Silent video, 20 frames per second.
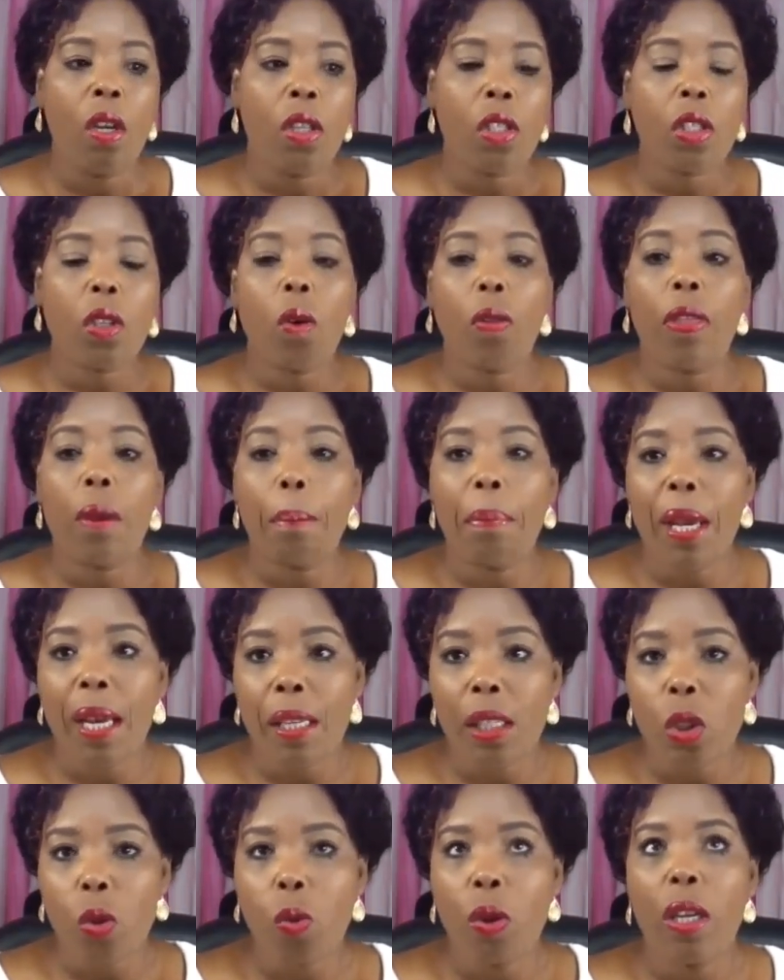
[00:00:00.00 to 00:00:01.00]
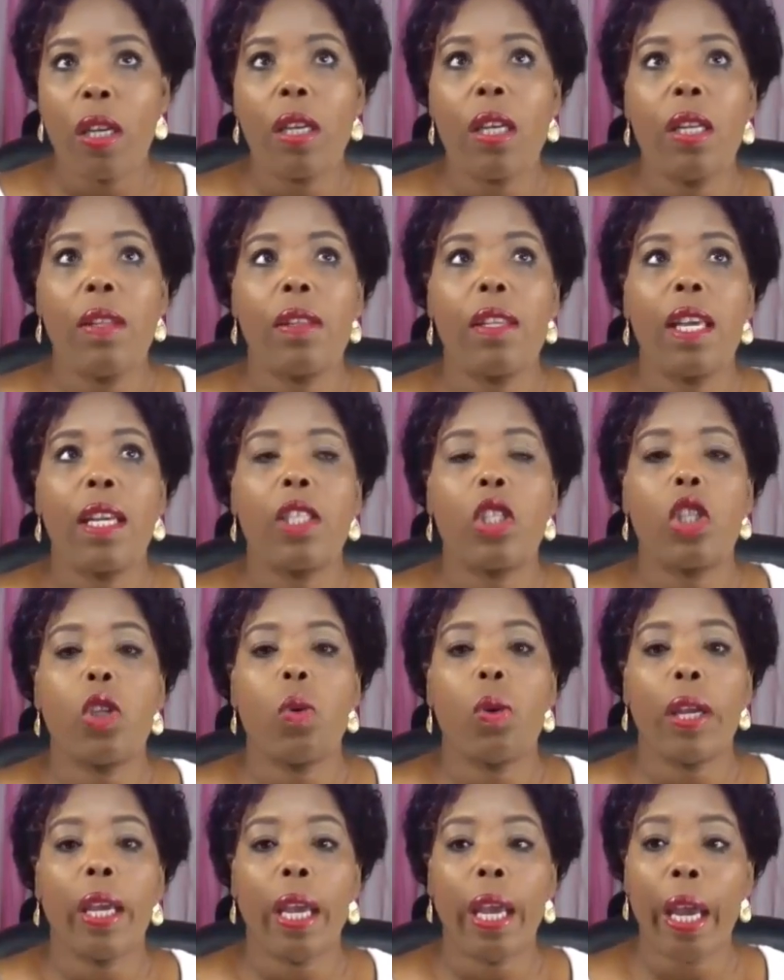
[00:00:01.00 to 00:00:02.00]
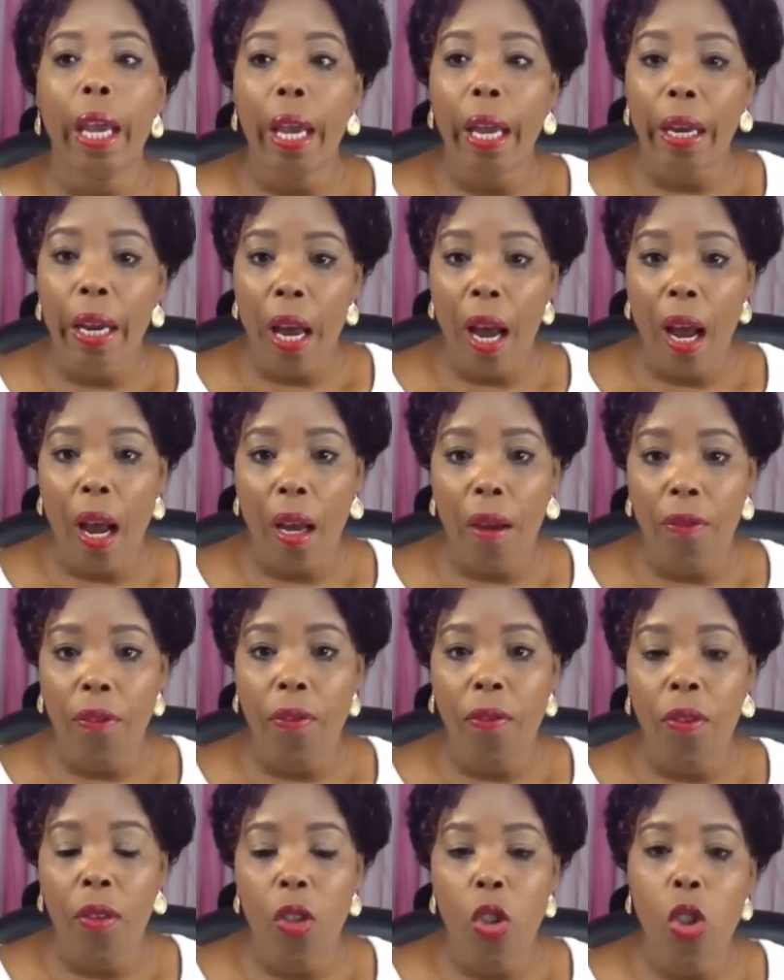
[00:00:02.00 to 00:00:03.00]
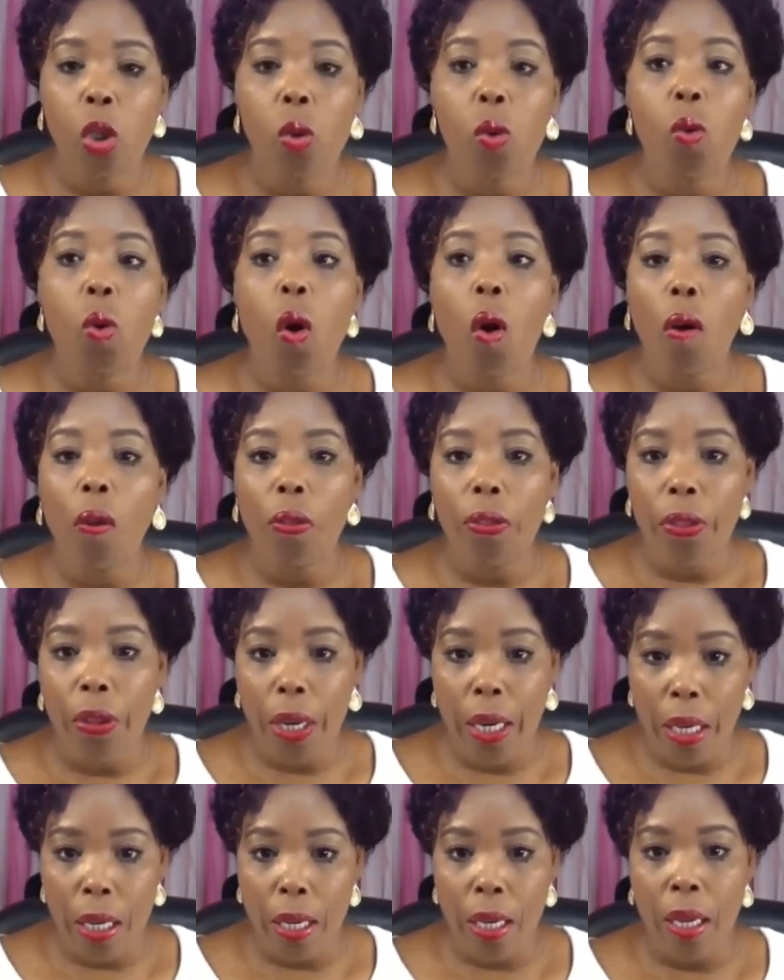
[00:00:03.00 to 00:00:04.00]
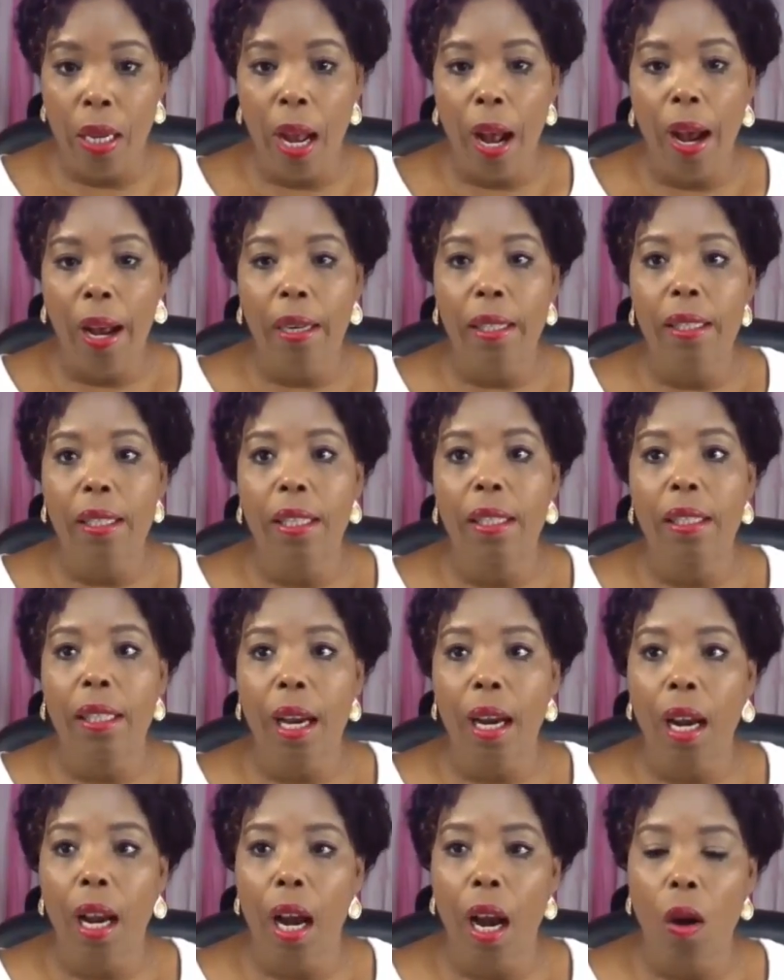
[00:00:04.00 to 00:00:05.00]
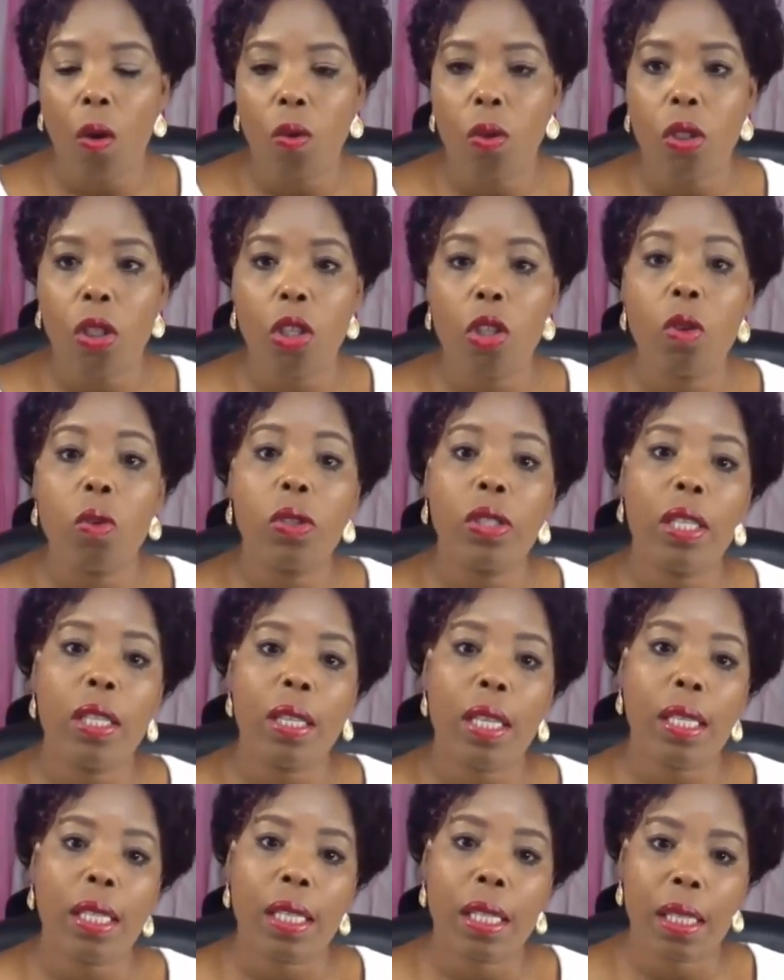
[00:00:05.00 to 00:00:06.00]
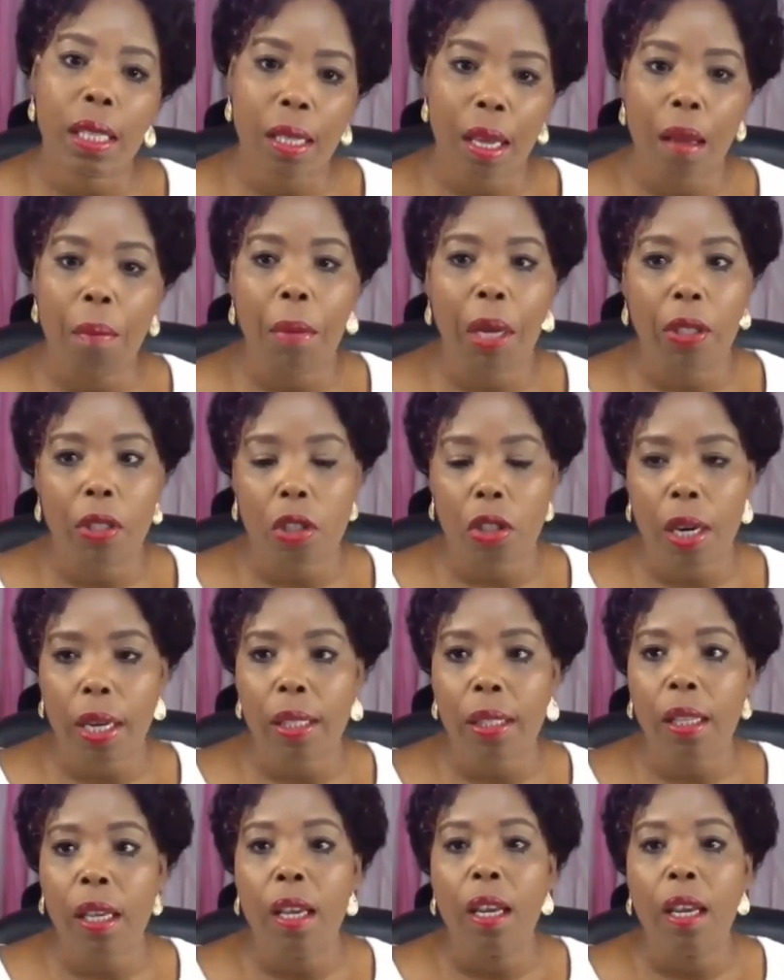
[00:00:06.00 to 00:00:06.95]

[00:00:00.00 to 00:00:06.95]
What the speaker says: So the best way that you can have 2 or 3 AdSense account using the same address